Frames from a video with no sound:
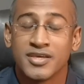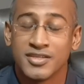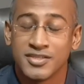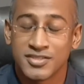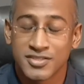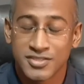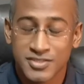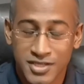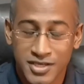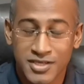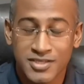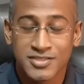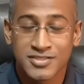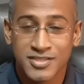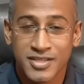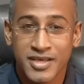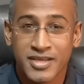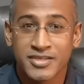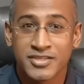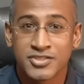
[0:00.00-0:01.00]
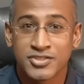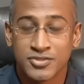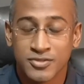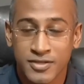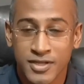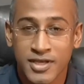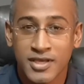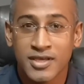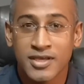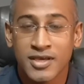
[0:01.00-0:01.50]
It's strange that
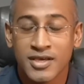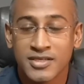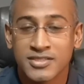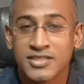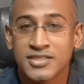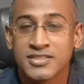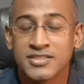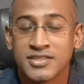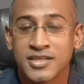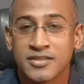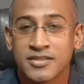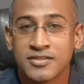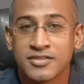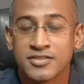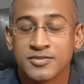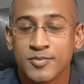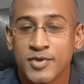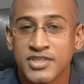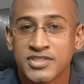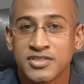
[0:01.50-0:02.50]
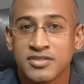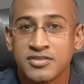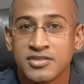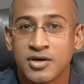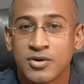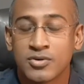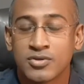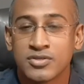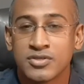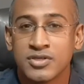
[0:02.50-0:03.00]
today, as I send this message
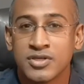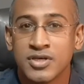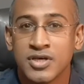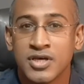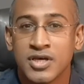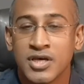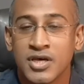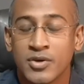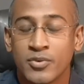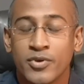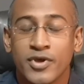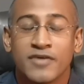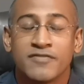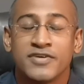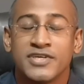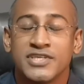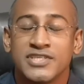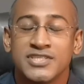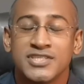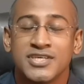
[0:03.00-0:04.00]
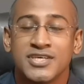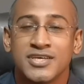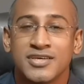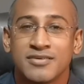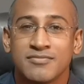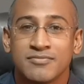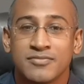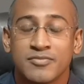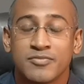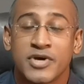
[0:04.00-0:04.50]
out, we are
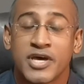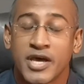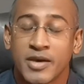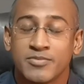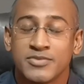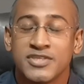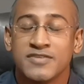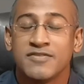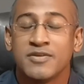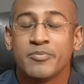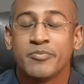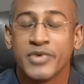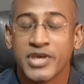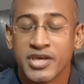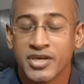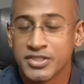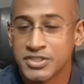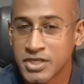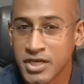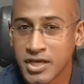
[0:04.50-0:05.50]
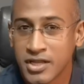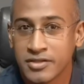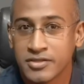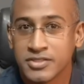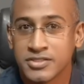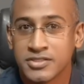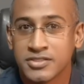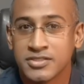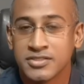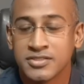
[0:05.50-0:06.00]
facing perhaps even bigger
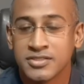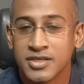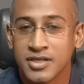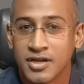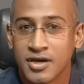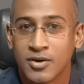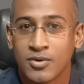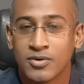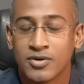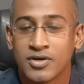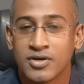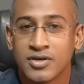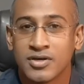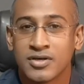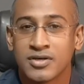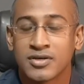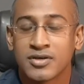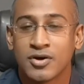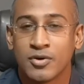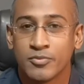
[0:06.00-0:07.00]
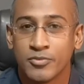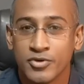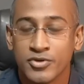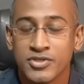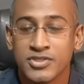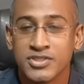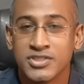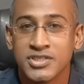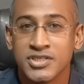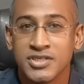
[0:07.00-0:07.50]
challenges in our
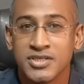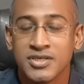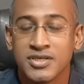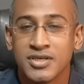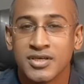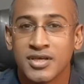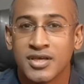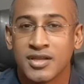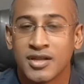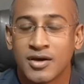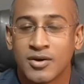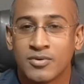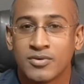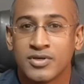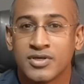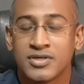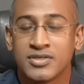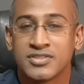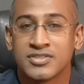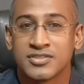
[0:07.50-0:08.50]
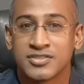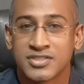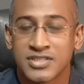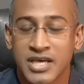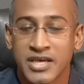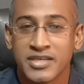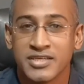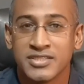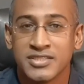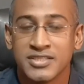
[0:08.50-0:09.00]
community, in our
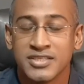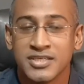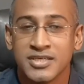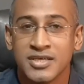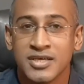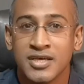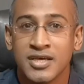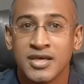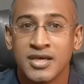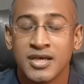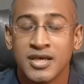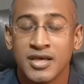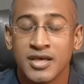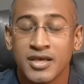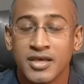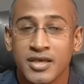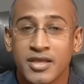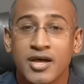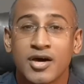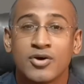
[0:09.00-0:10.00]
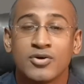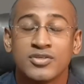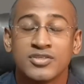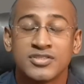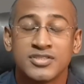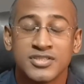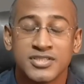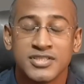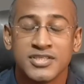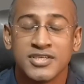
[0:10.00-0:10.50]
society, in our
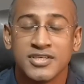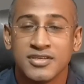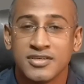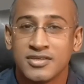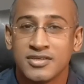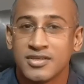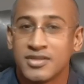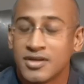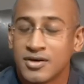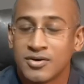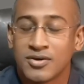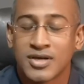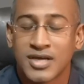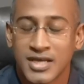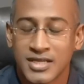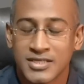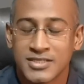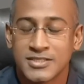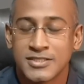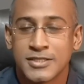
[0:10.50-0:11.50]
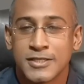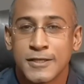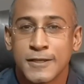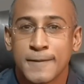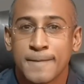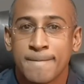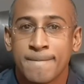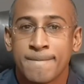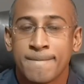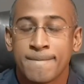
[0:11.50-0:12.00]
city, in our country.